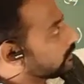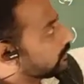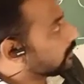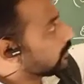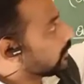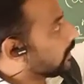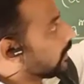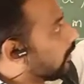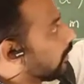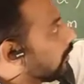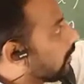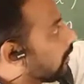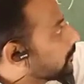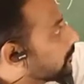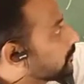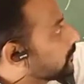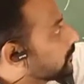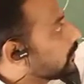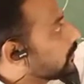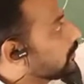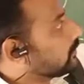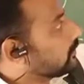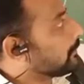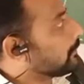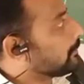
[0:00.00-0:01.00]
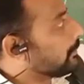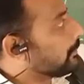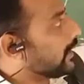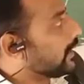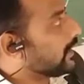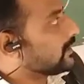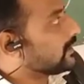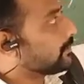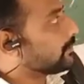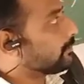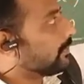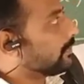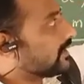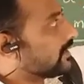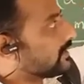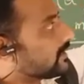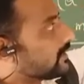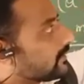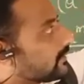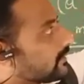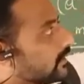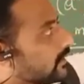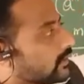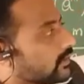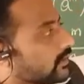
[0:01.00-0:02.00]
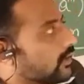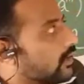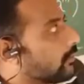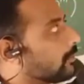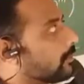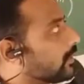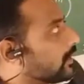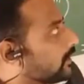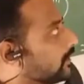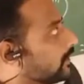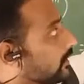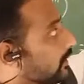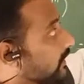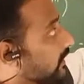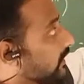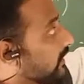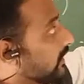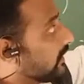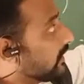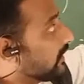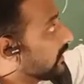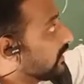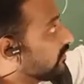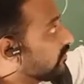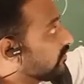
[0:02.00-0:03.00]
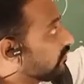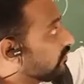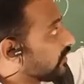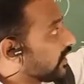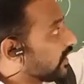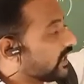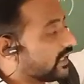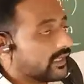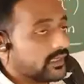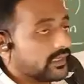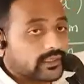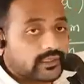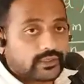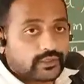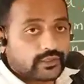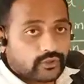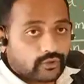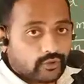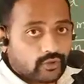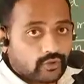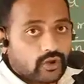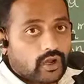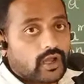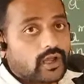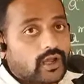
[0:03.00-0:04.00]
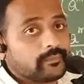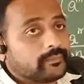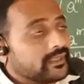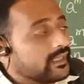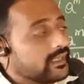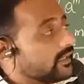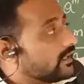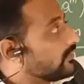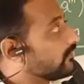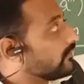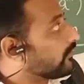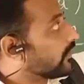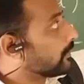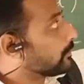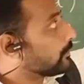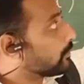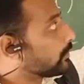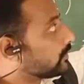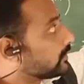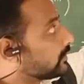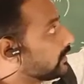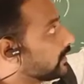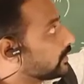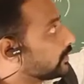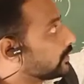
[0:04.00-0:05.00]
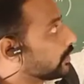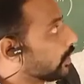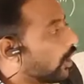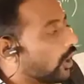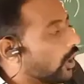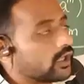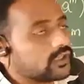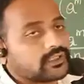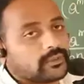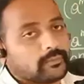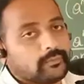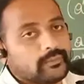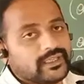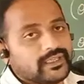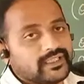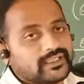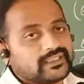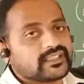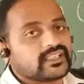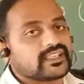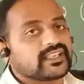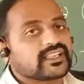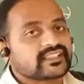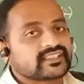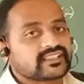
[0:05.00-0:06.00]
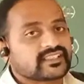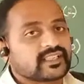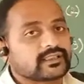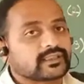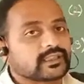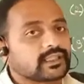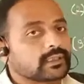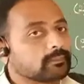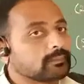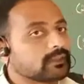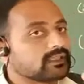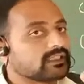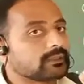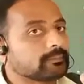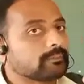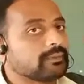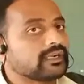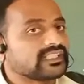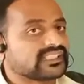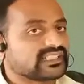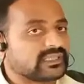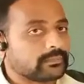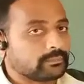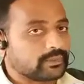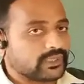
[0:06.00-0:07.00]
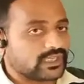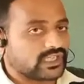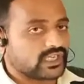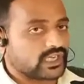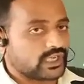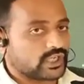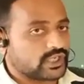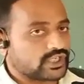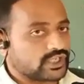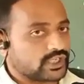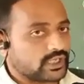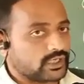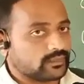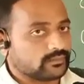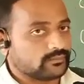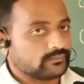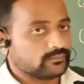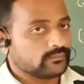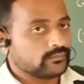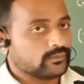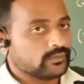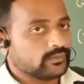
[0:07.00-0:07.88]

So now observe the bases are common. If I if I put the dot, means it is nothing but a multiplication.